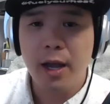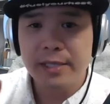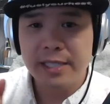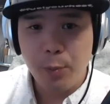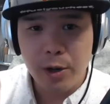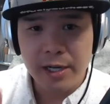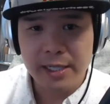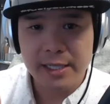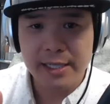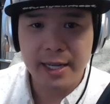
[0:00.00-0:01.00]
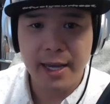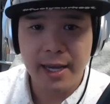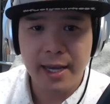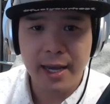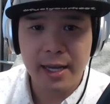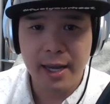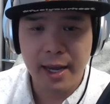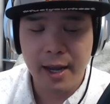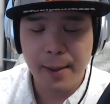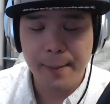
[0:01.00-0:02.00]
step one is at, at, um,
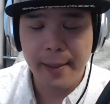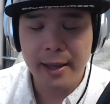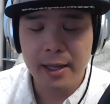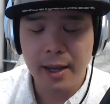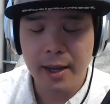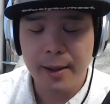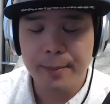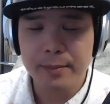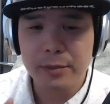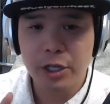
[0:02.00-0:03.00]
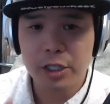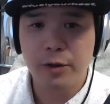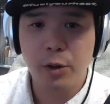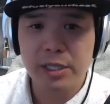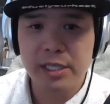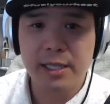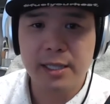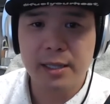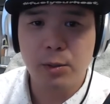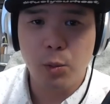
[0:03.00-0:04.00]
at, um, transferring the
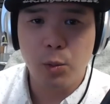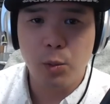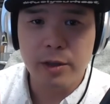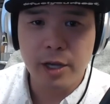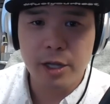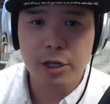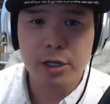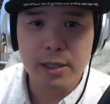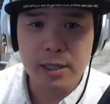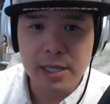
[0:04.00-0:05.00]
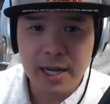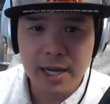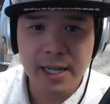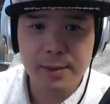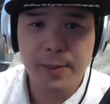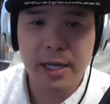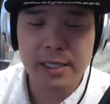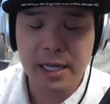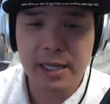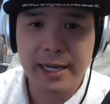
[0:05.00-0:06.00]
other non-named spouse on the title.
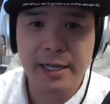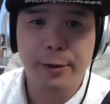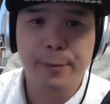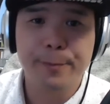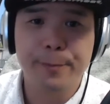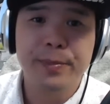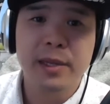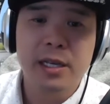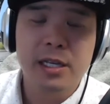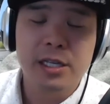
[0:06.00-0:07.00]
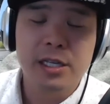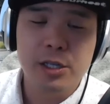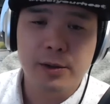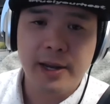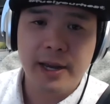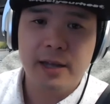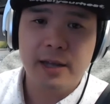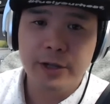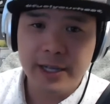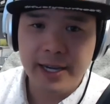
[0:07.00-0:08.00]
So California, again, community property state,
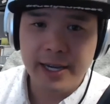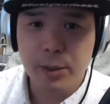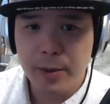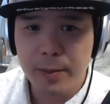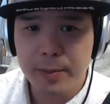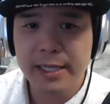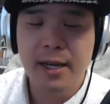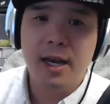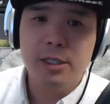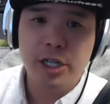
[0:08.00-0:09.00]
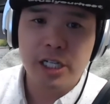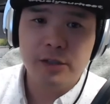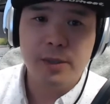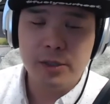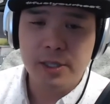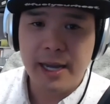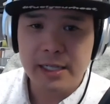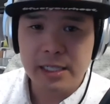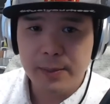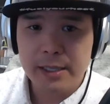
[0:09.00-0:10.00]
uh, transfer between adding spouses to
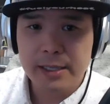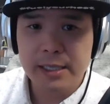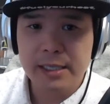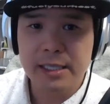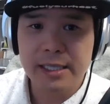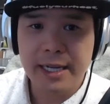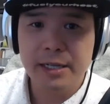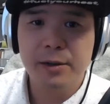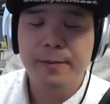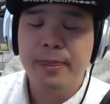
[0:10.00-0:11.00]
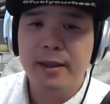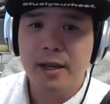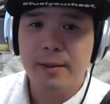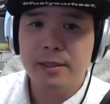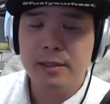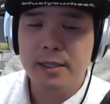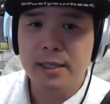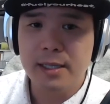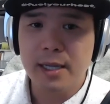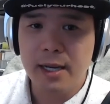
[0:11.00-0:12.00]
title um, is, uh,
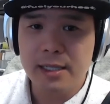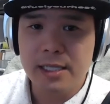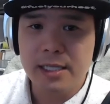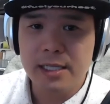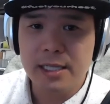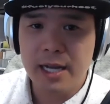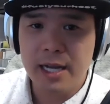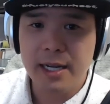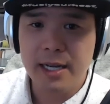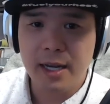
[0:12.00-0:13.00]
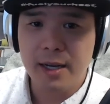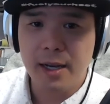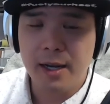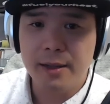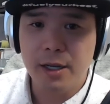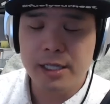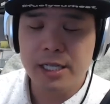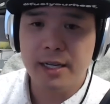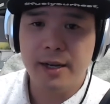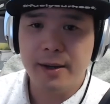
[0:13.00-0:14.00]
is not, uh, uh, uh, is
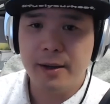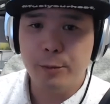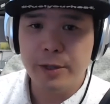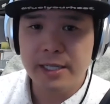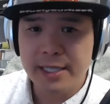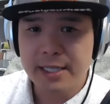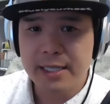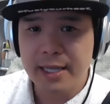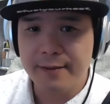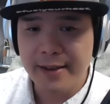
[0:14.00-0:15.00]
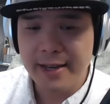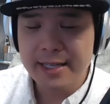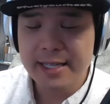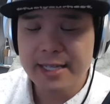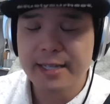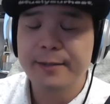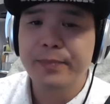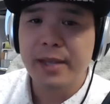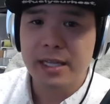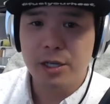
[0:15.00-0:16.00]
not uh, a reassess event.
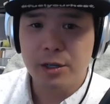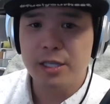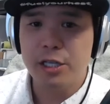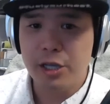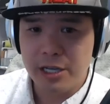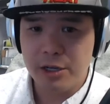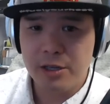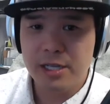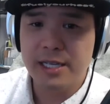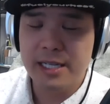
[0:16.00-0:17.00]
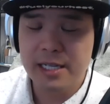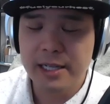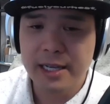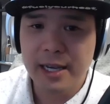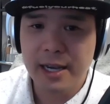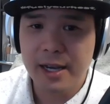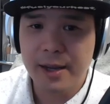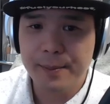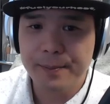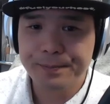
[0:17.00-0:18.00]
And so you can do this easily
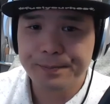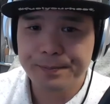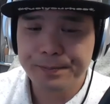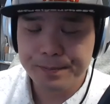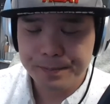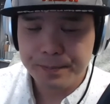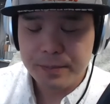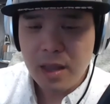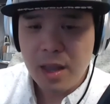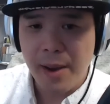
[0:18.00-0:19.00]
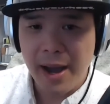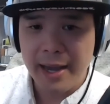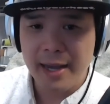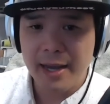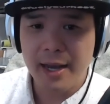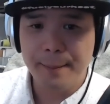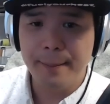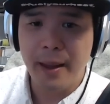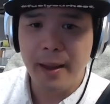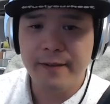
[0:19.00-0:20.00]
um, by um,
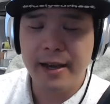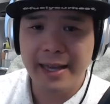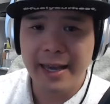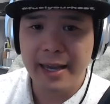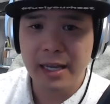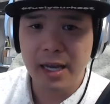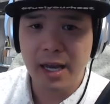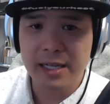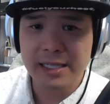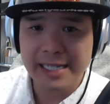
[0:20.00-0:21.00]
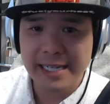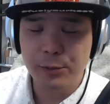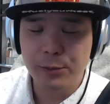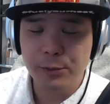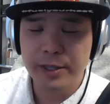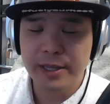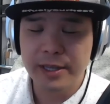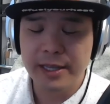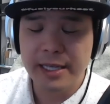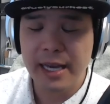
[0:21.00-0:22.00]
uh, filing a uh, deed with
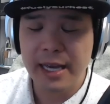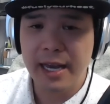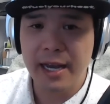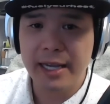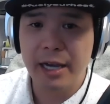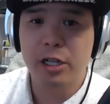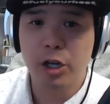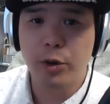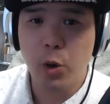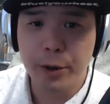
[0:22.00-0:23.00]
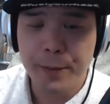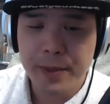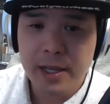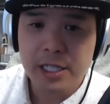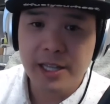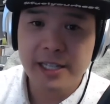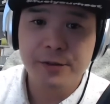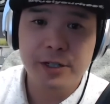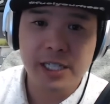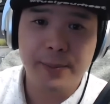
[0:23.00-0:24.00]
the uh, county clerk recorder. So that's
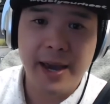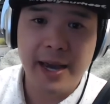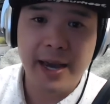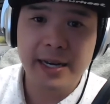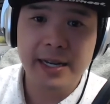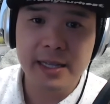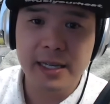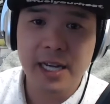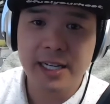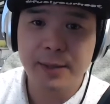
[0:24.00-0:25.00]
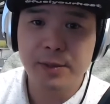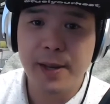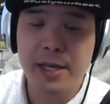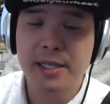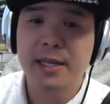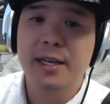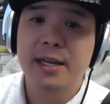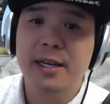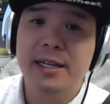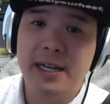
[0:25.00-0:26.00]
first step, adding the non-named spouse.
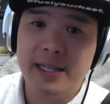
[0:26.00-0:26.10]
Now, the,